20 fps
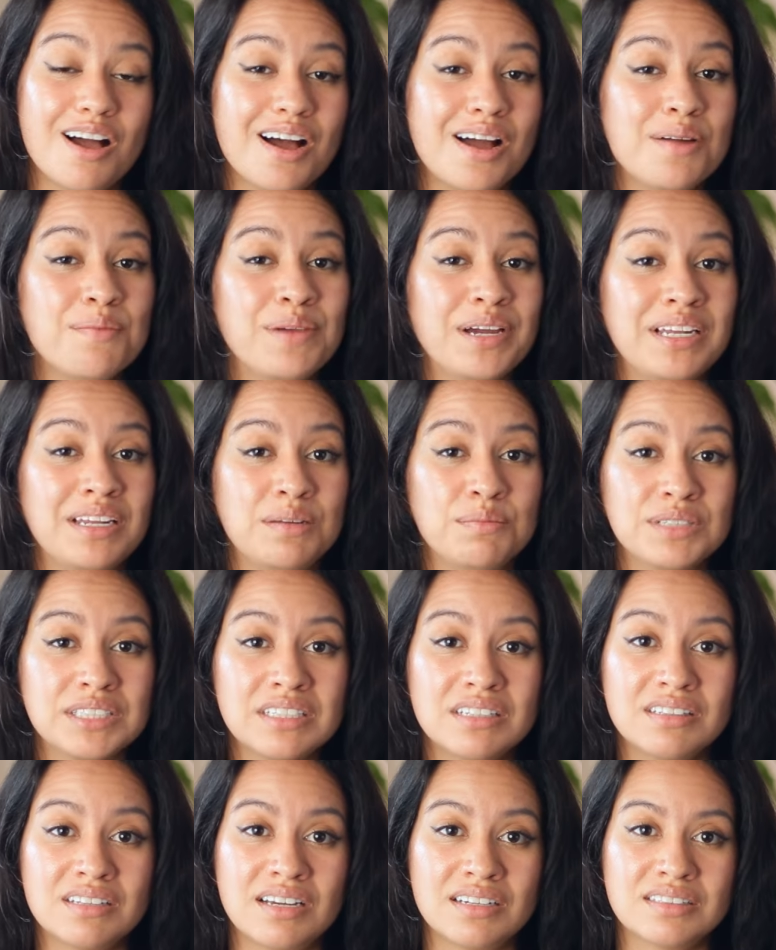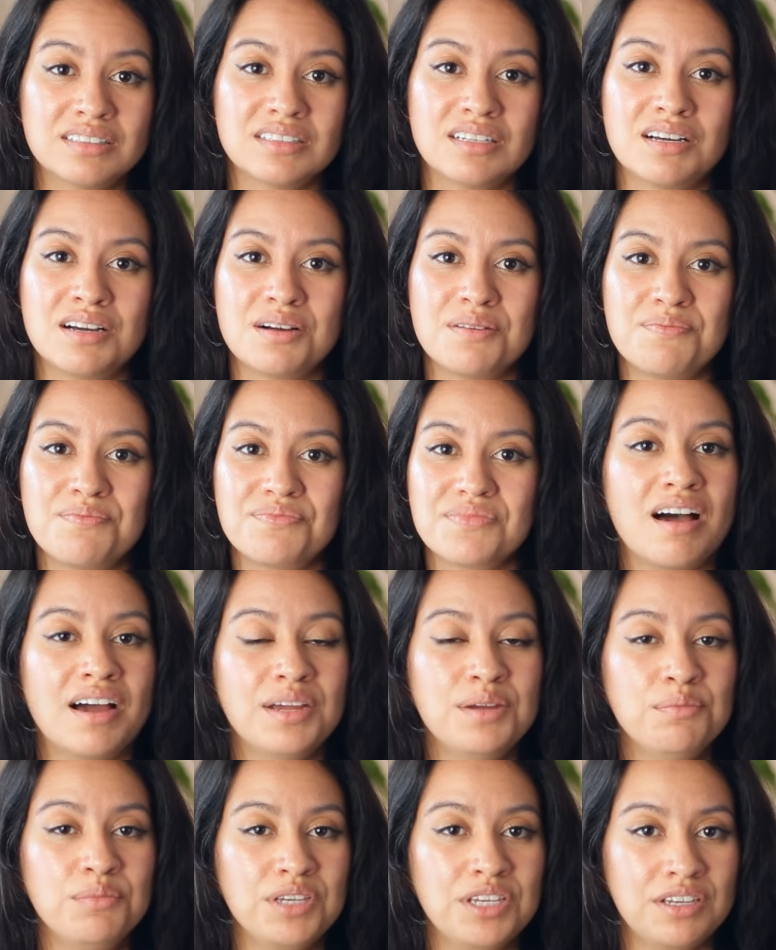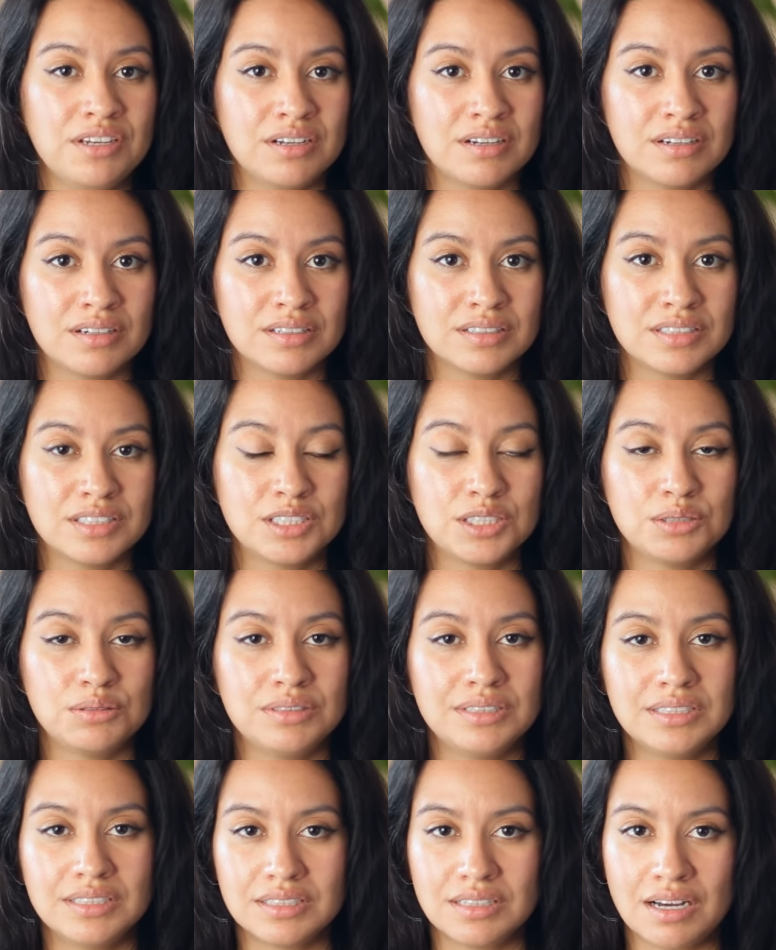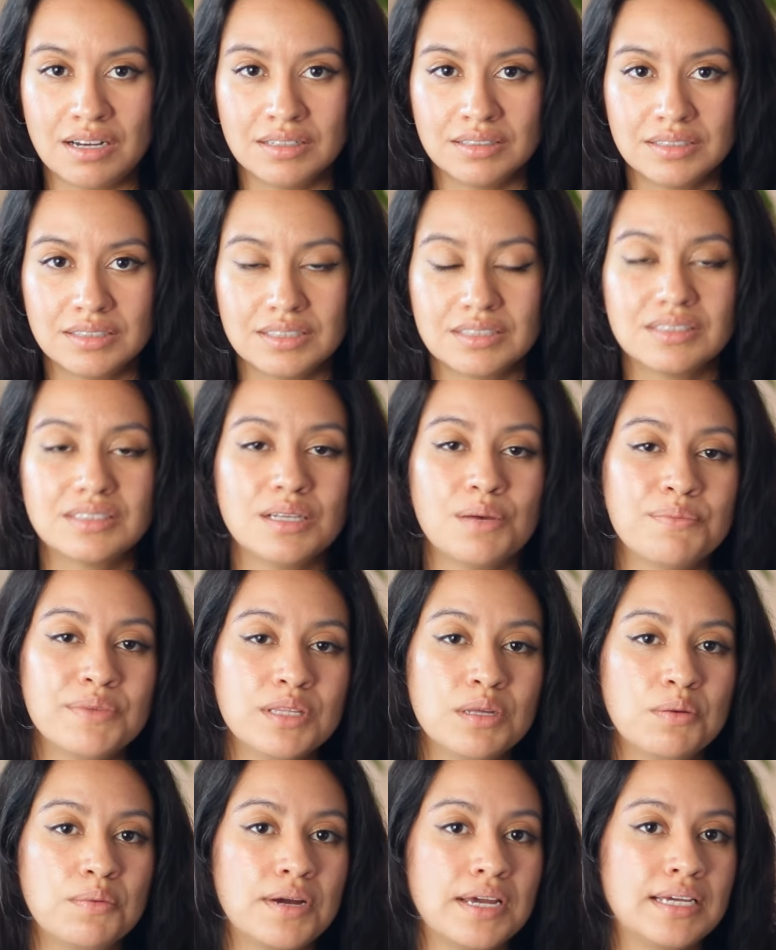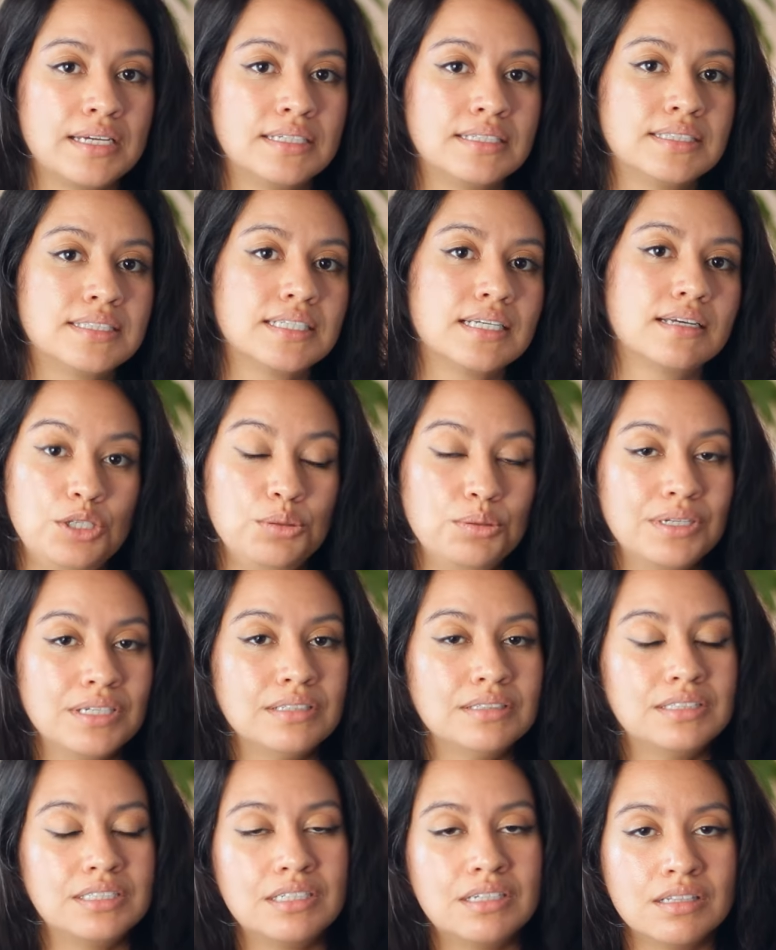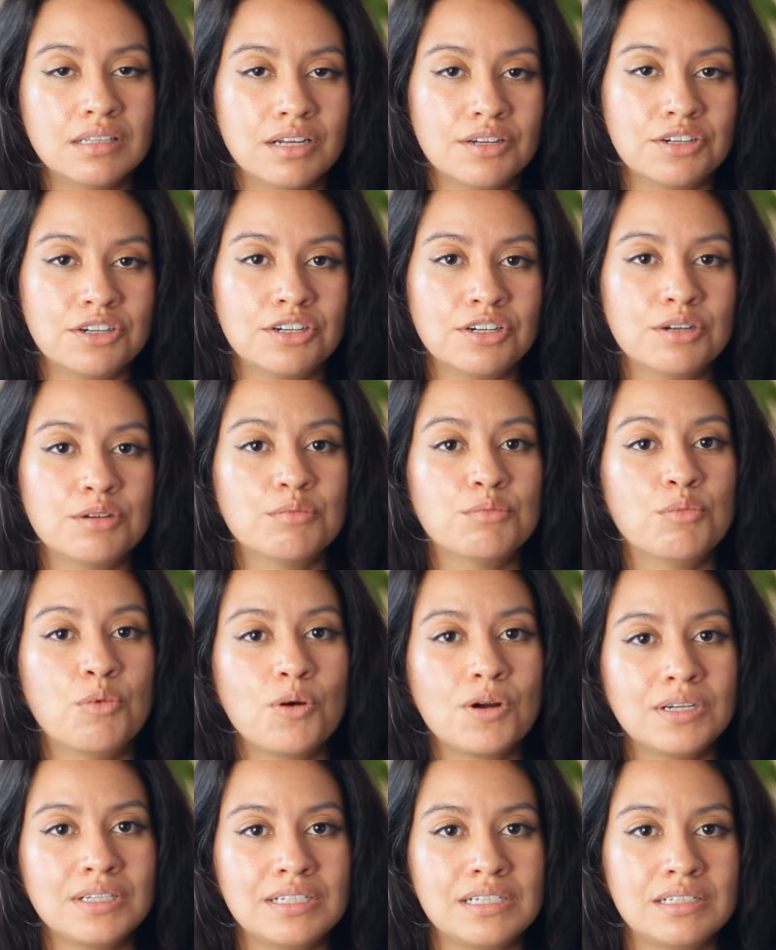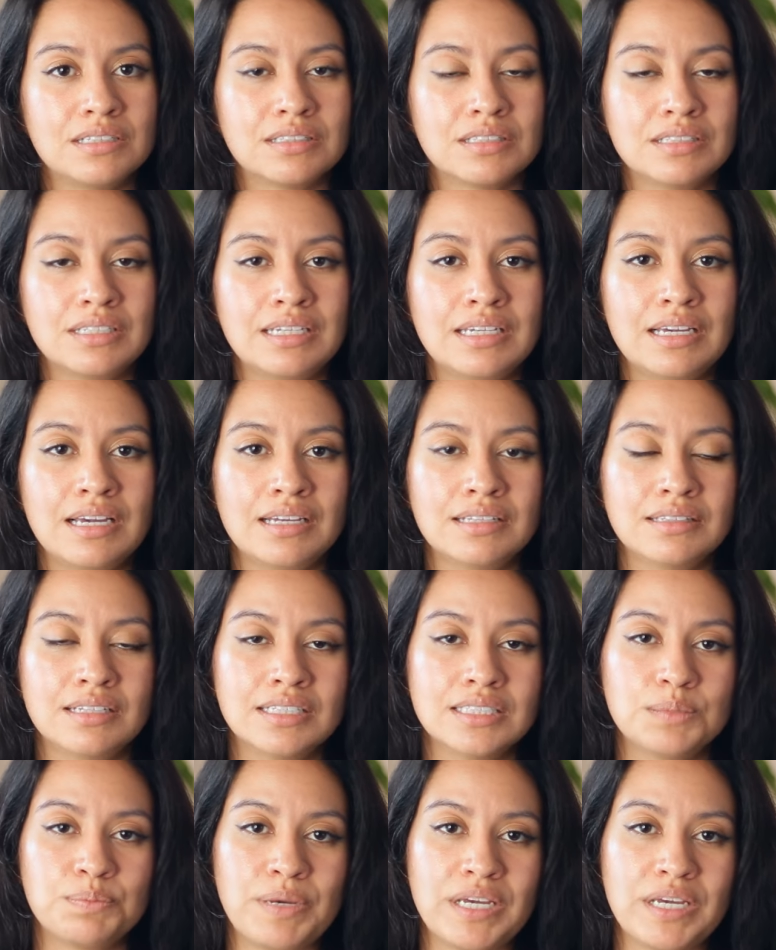Hi, my name is Alexa. I am here to discuss some of the ways you can declutter more easily and less